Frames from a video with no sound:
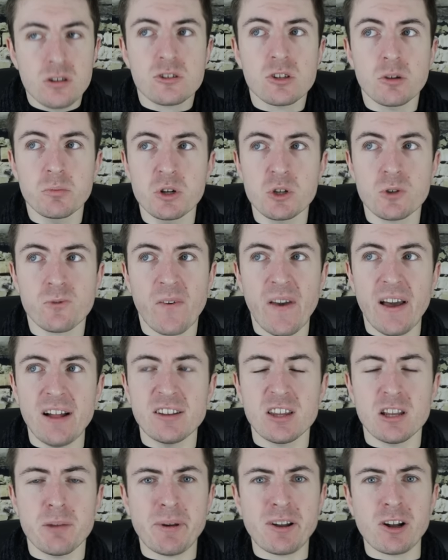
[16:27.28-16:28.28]
someone who's
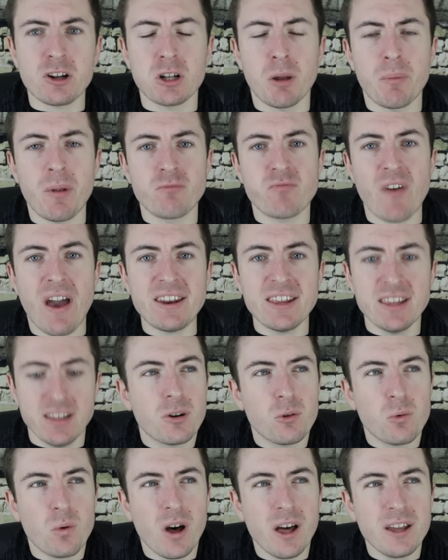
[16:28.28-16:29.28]
failed at a bigger club already.
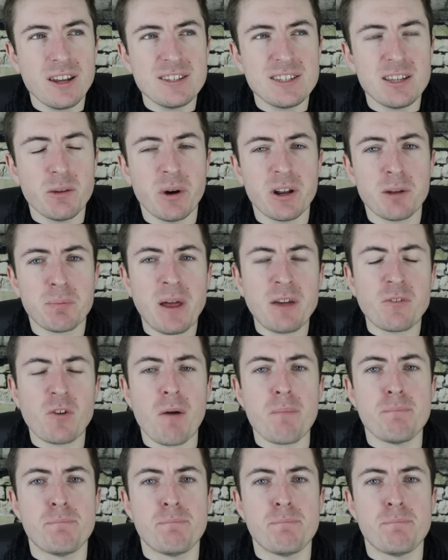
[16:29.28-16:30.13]
But why does he want to play for a